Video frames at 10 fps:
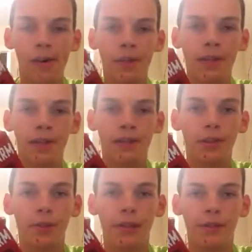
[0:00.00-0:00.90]
Because the
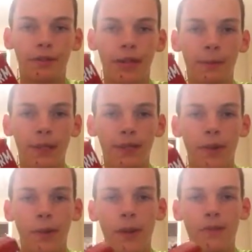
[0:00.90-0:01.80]
dual action flap gets
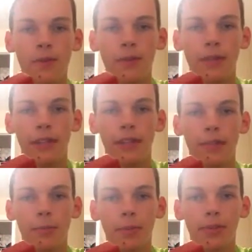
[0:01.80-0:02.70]
in the way of you
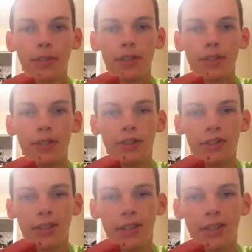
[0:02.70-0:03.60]
resetting the pull station, and
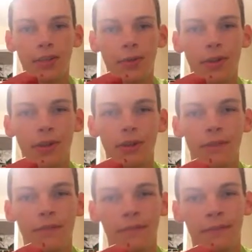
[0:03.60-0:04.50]
just gets annoying.
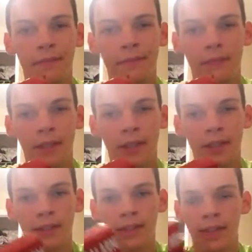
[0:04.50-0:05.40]

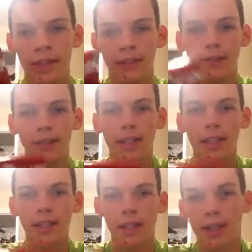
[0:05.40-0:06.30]
Because I can't leave the key
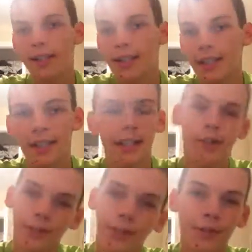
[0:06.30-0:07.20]
in there, I got to take the key
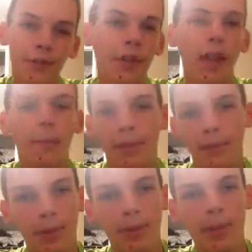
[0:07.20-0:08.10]
out to close the flap and
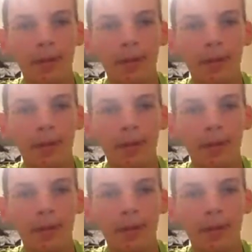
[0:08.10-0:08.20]
then put the key